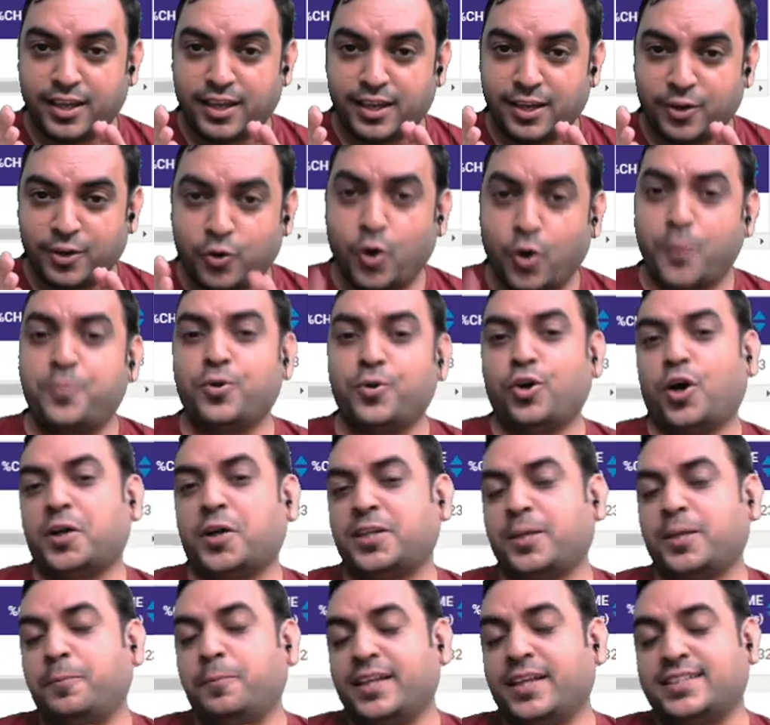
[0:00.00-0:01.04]
Hope you got
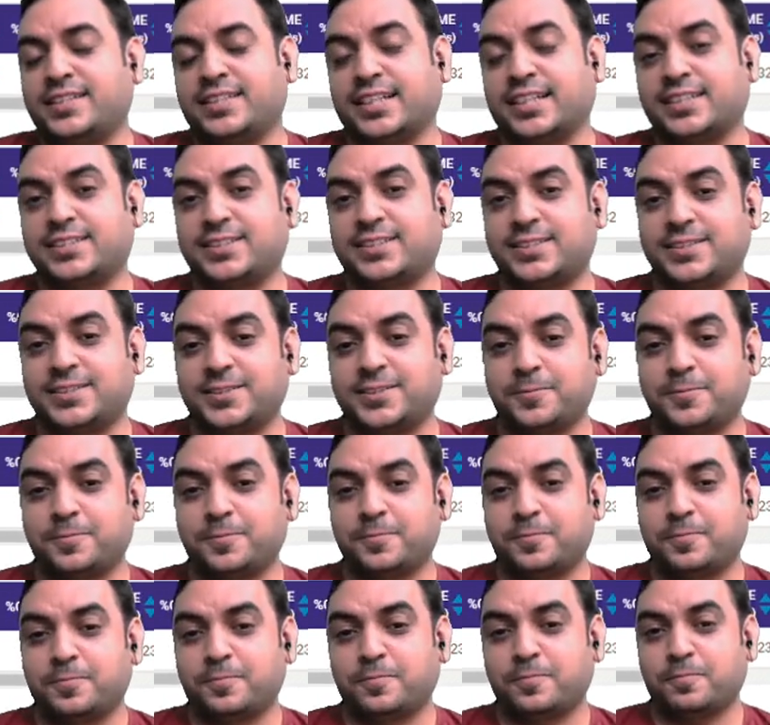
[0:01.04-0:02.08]
the basics.
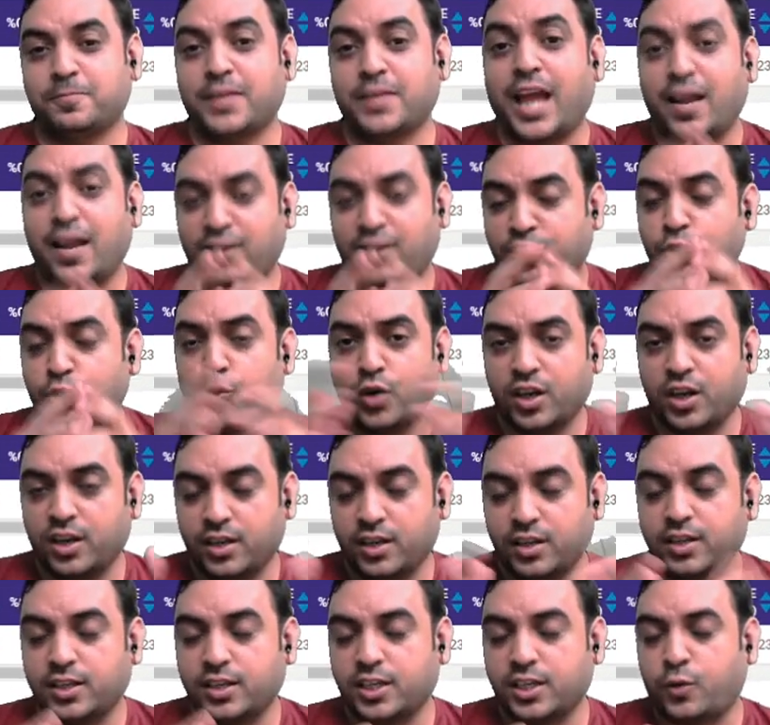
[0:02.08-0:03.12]
I'll do a
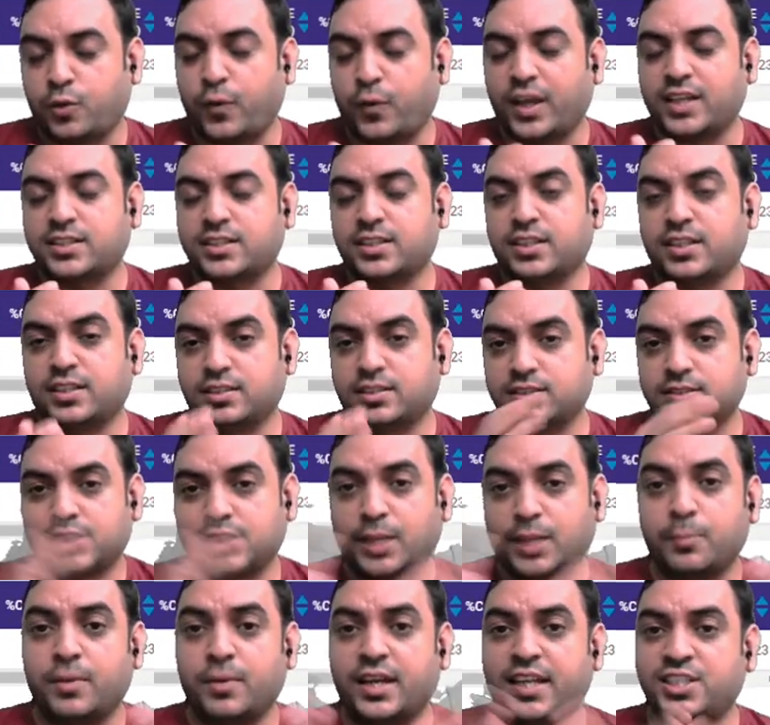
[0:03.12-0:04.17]
quick
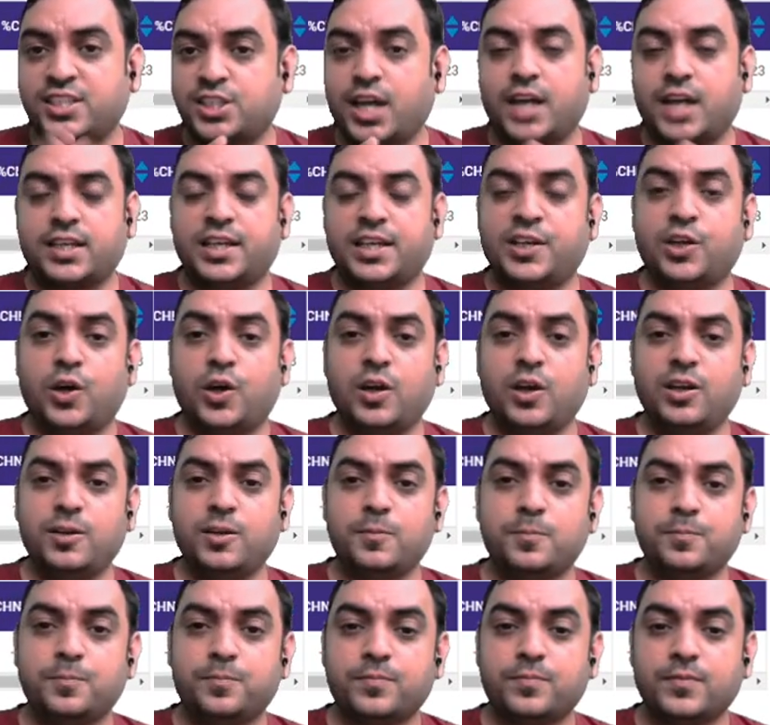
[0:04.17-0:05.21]
summary chart and all.
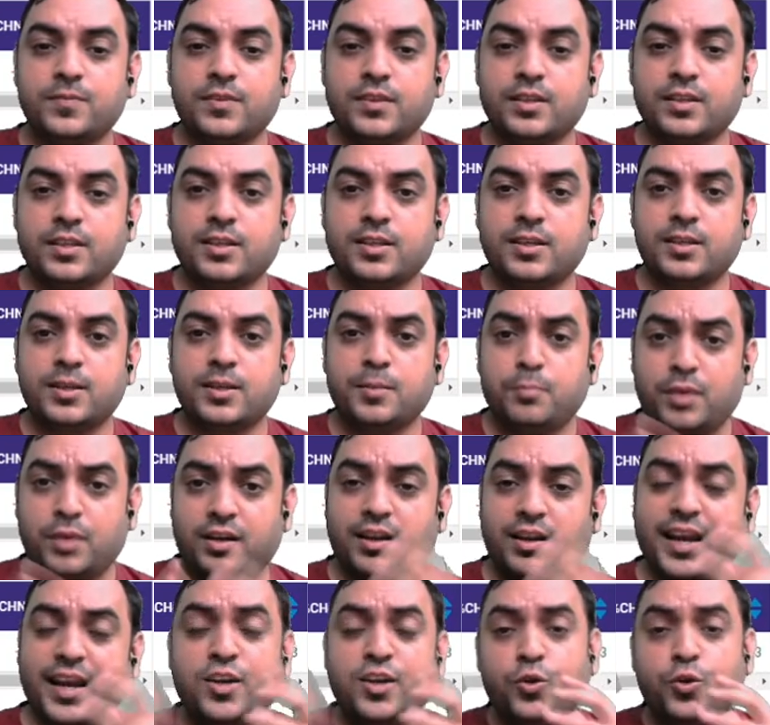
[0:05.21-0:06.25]
But
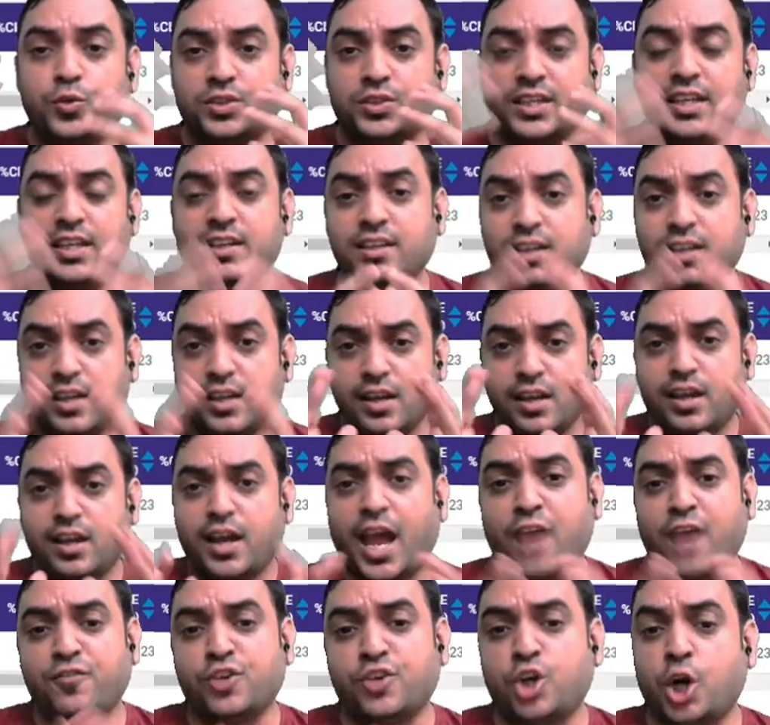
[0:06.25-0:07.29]
try to think,
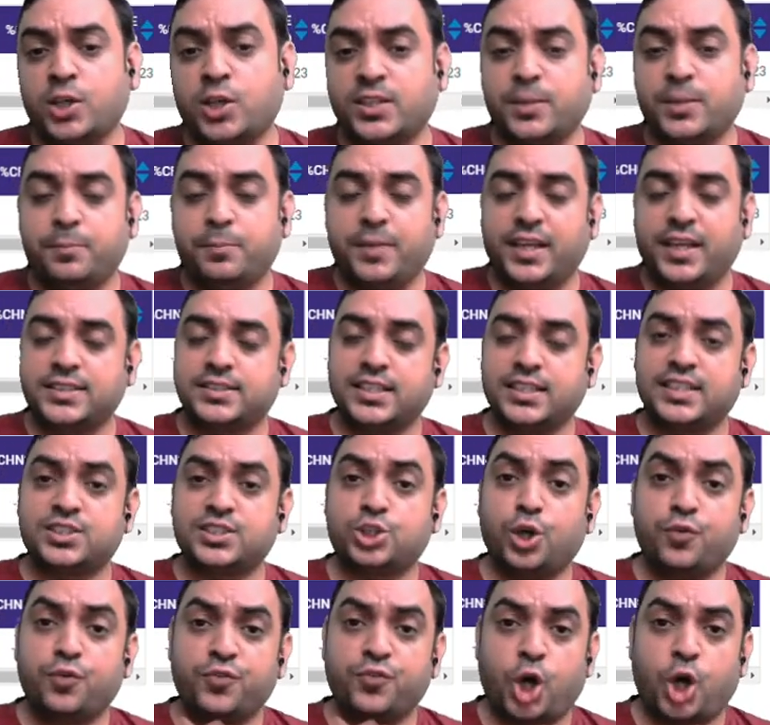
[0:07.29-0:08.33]
have you got the basics
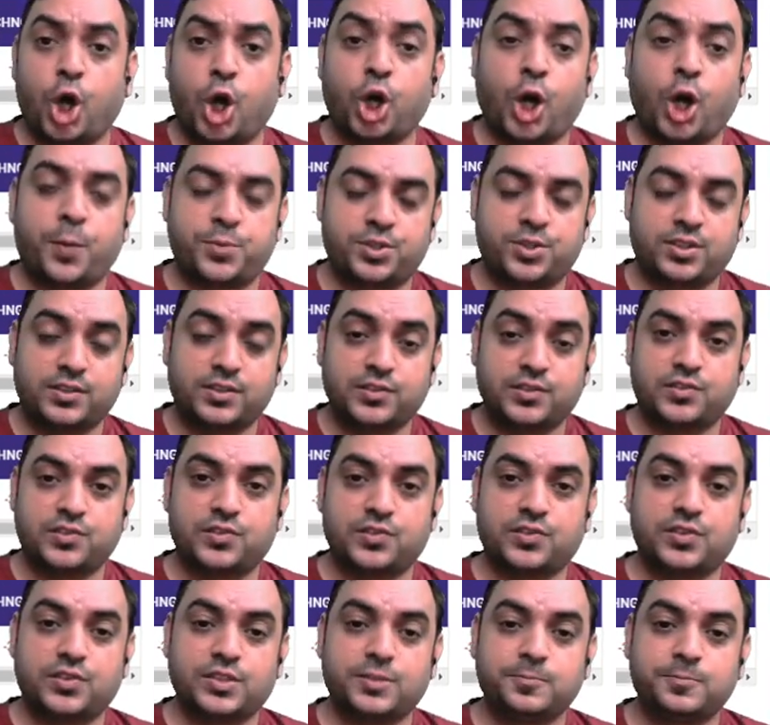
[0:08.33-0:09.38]
of call options?